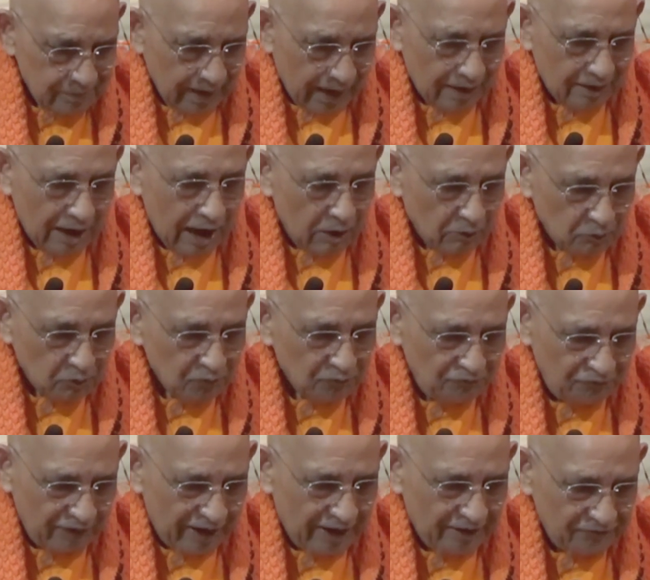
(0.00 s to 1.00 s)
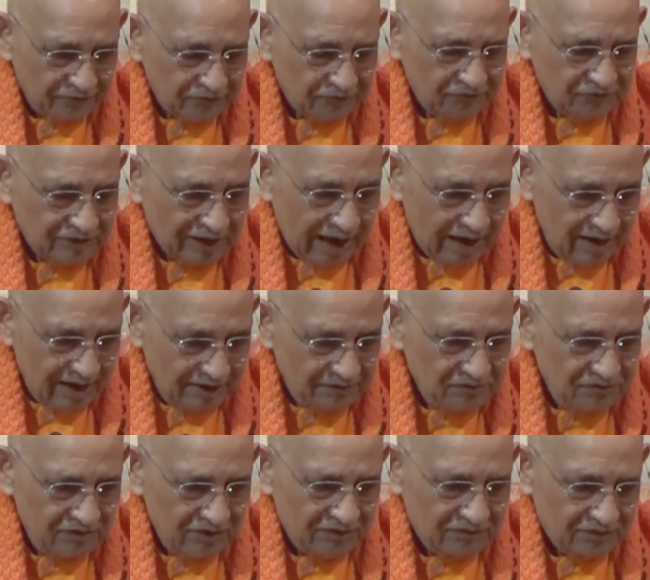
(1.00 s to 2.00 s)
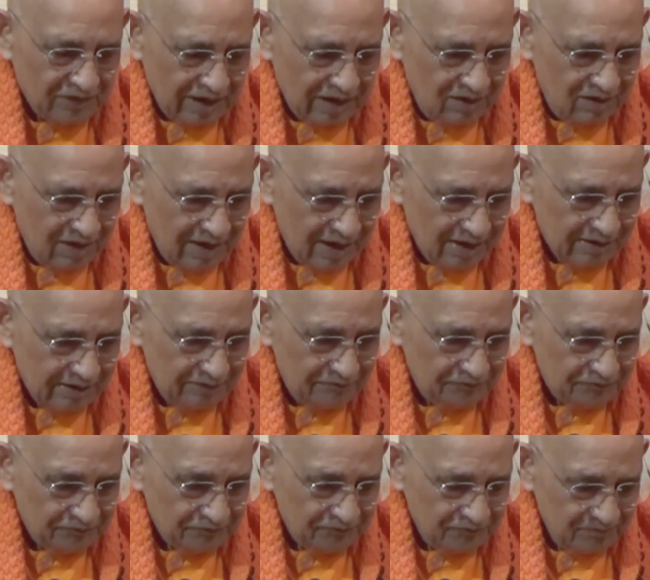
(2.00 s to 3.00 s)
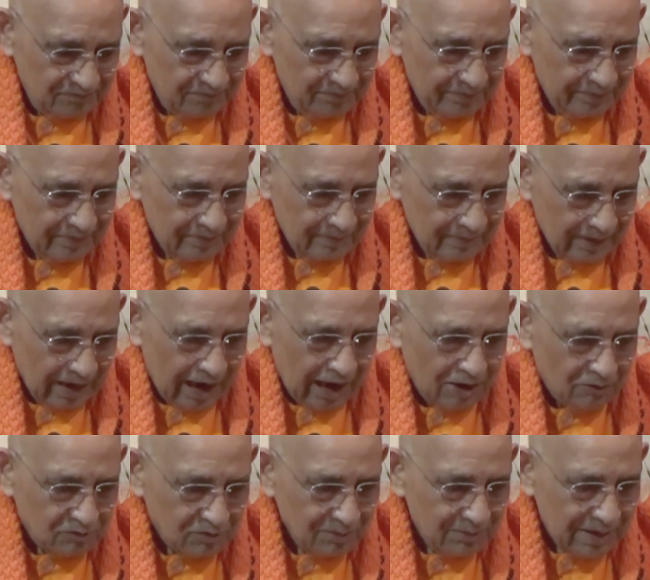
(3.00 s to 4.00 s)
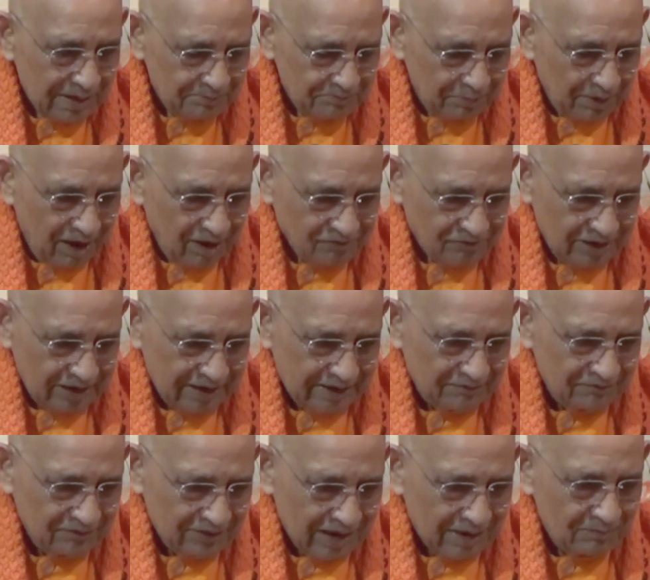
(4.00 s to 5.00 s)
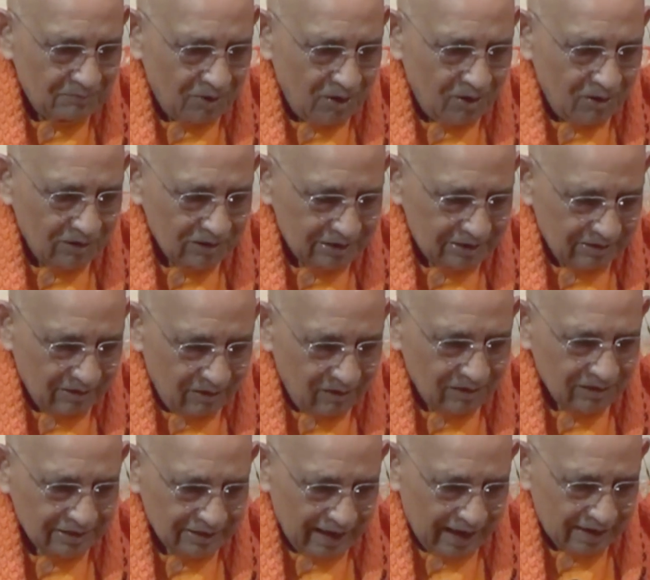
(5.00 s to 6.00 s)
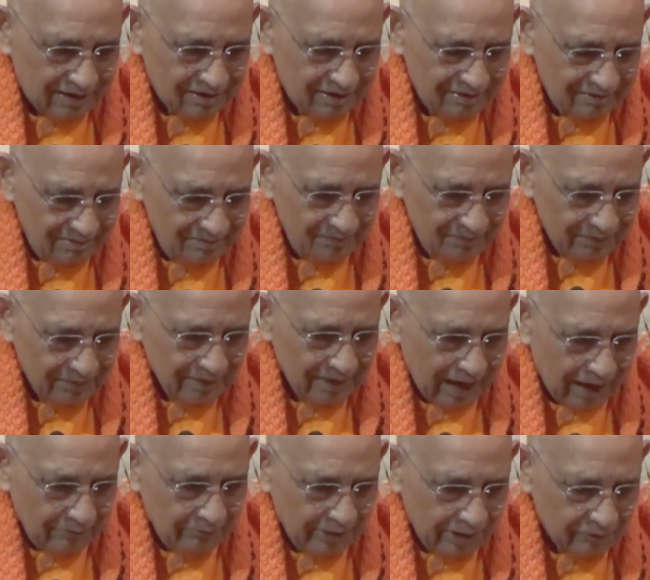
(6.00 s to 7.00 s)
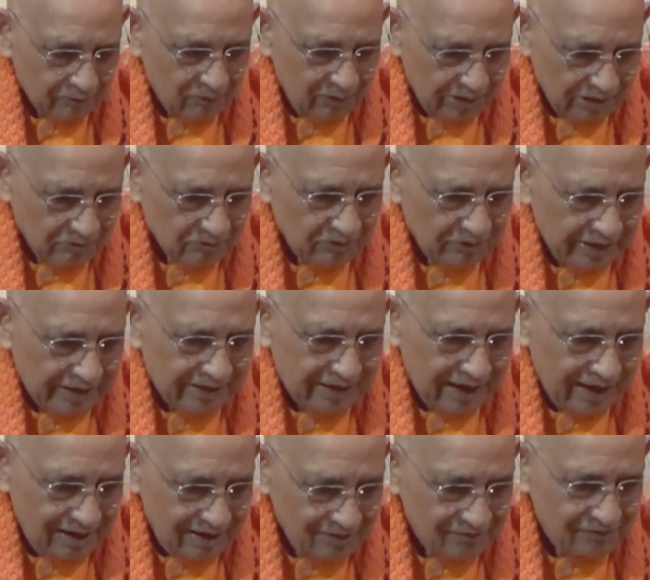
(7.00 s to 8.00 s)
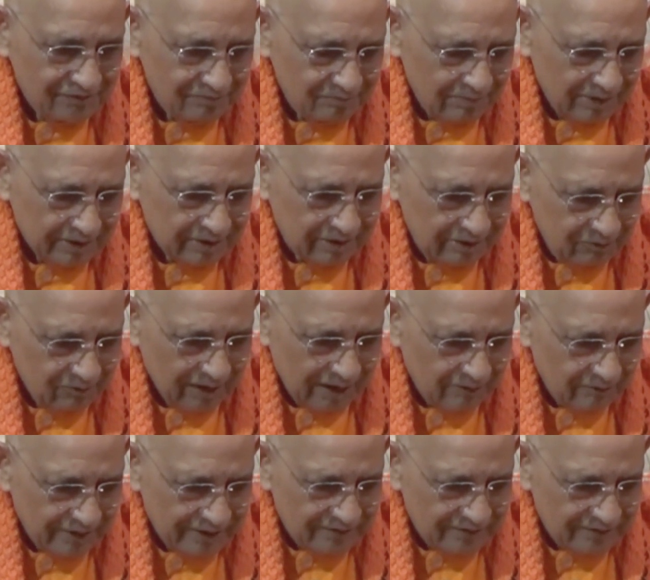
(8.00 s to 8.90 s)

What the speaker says: and how to face challenges in life, how to be positive, all that. I'm not going to details, but you can